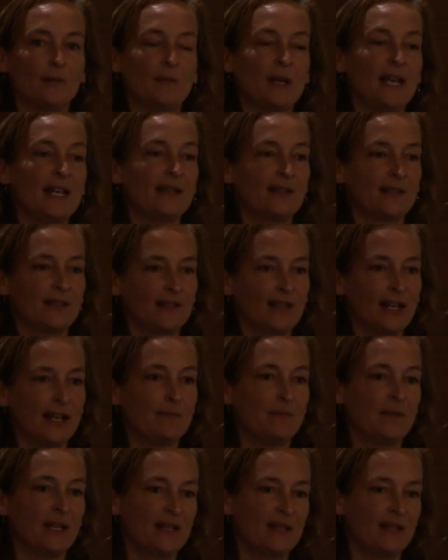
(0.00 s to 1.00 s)
makes a
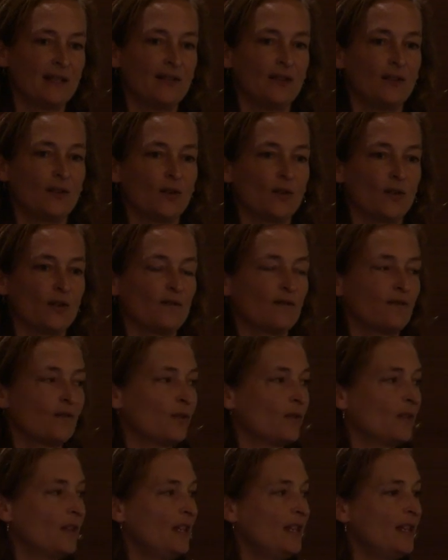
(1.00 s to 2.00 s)
time density curve
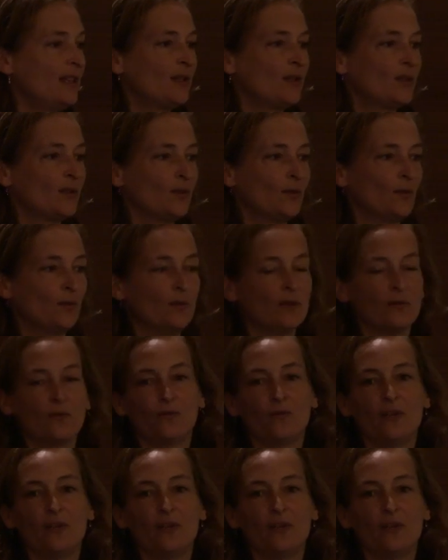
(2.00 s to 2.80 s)
for these two